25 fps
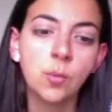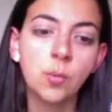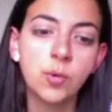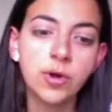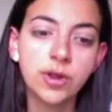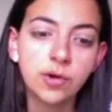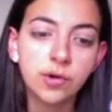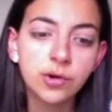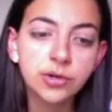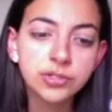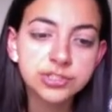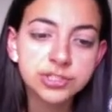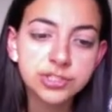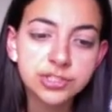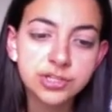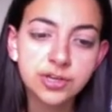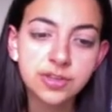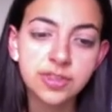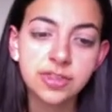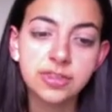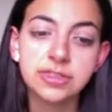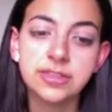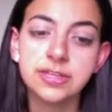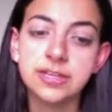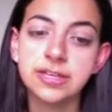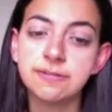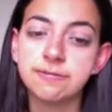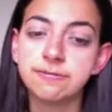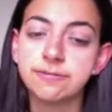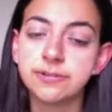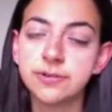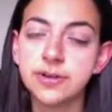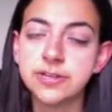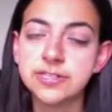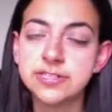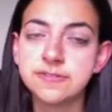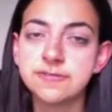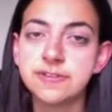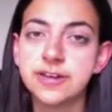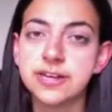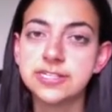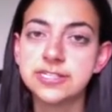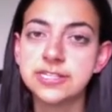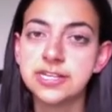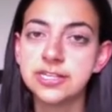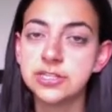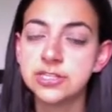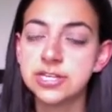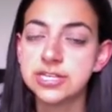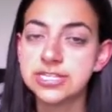We also know that the influenza
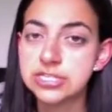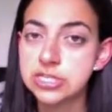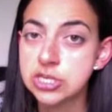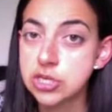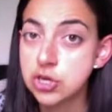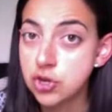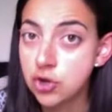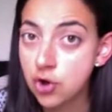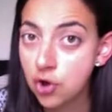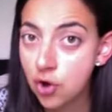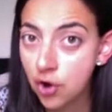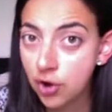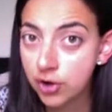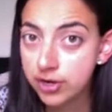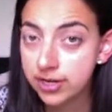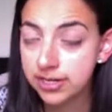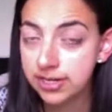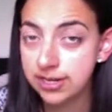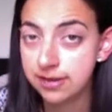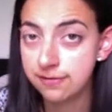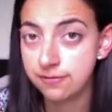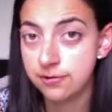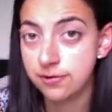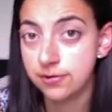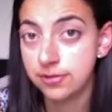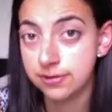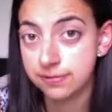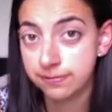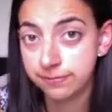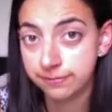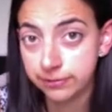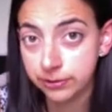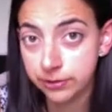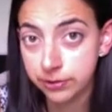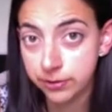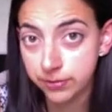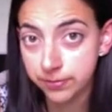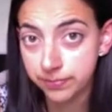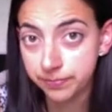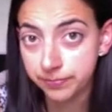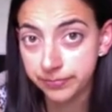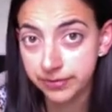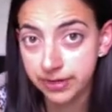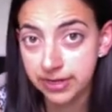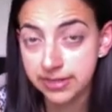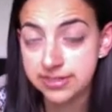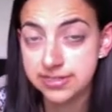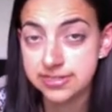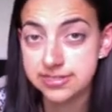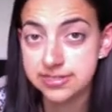vaccine does not give you the flu,
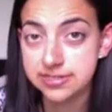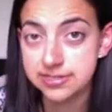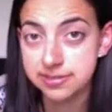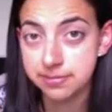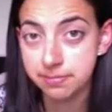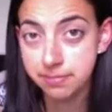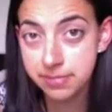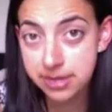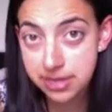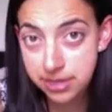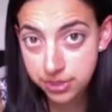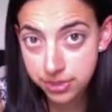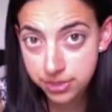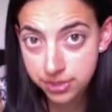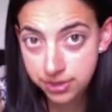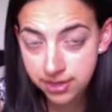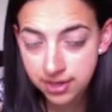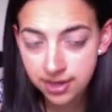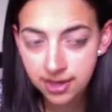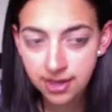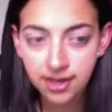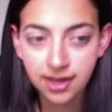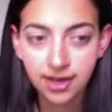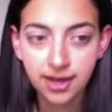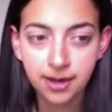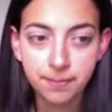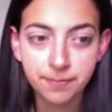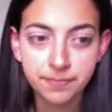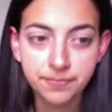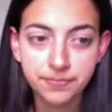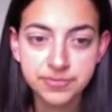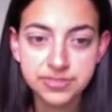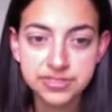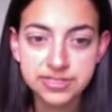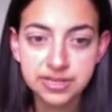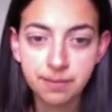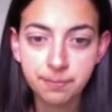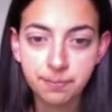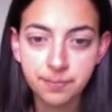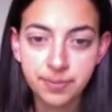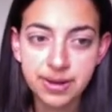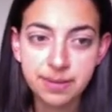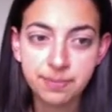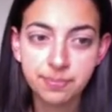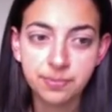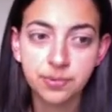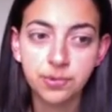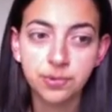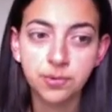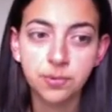and this is a myth. Some
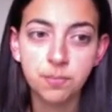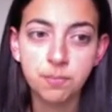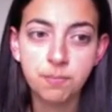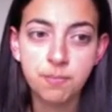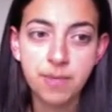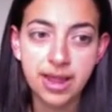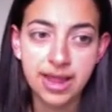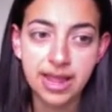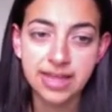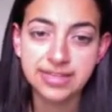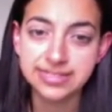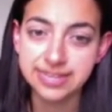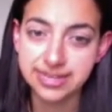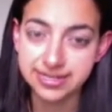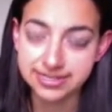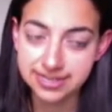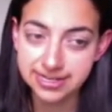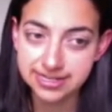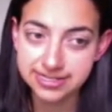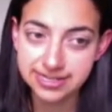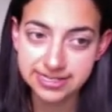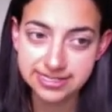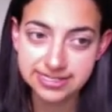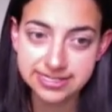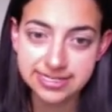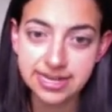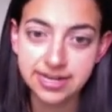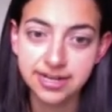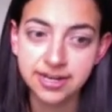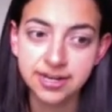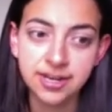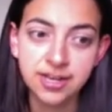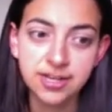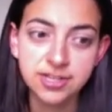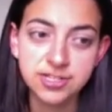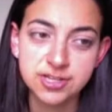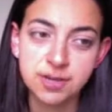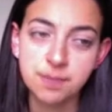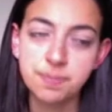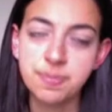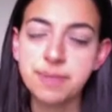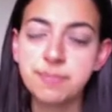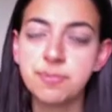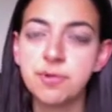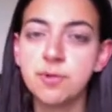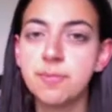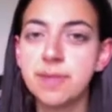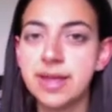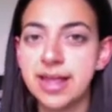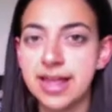people may, as I said, some
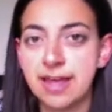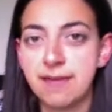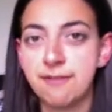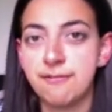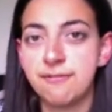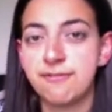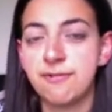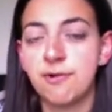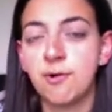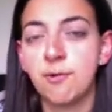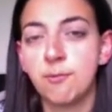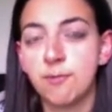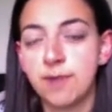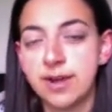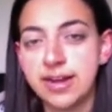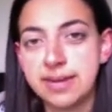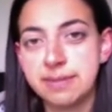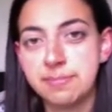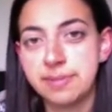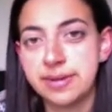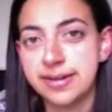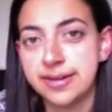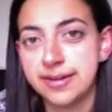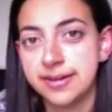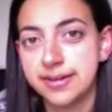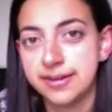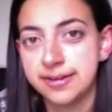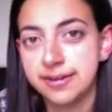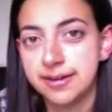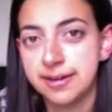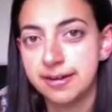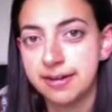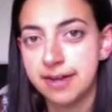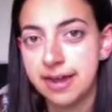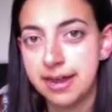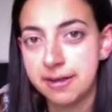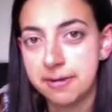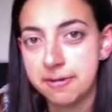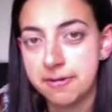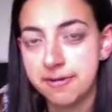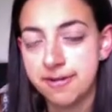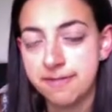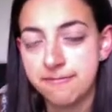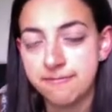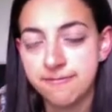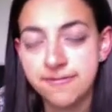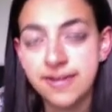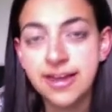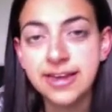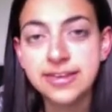people may have already been
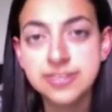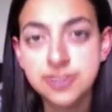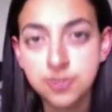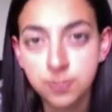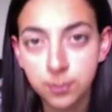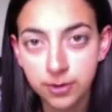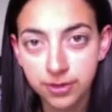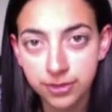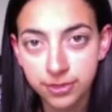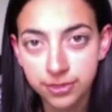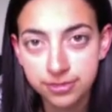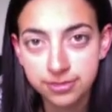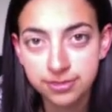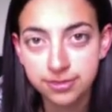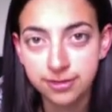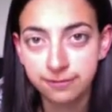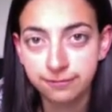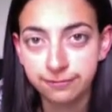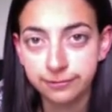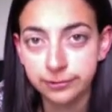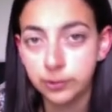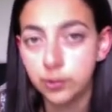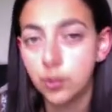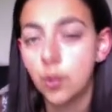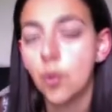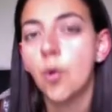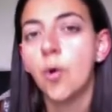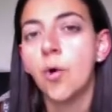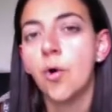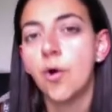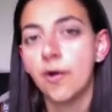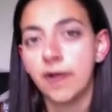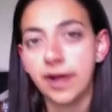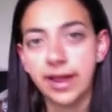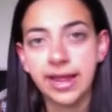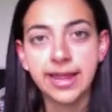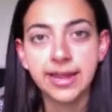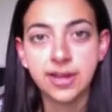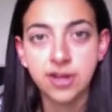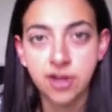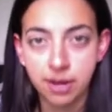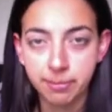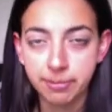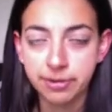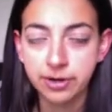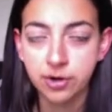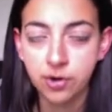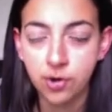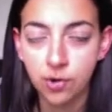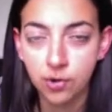infected with the flu or a
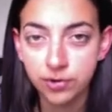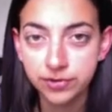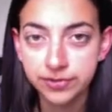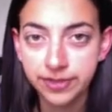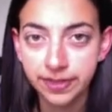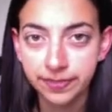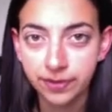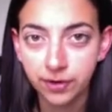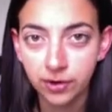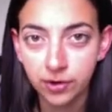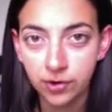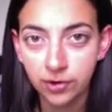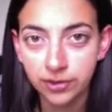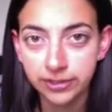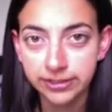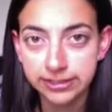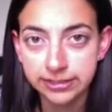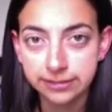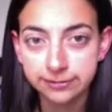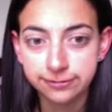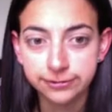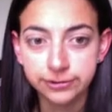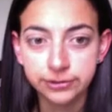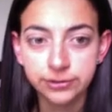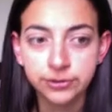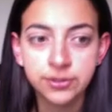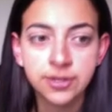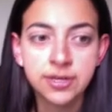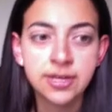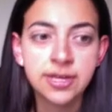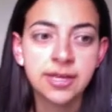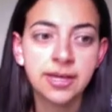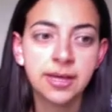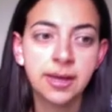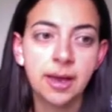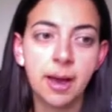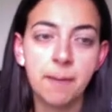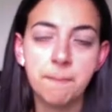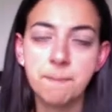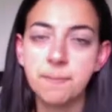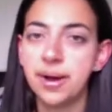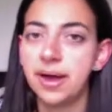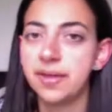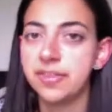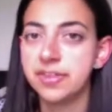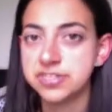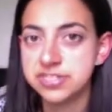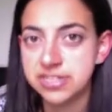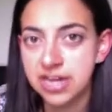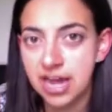common cold that they're calling the flu
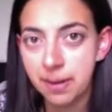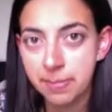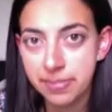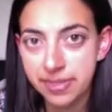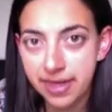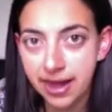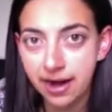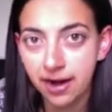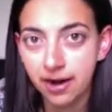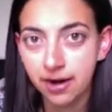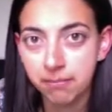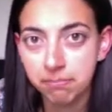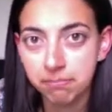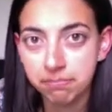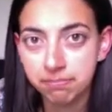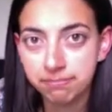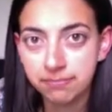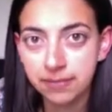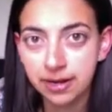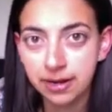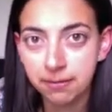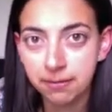by the time they are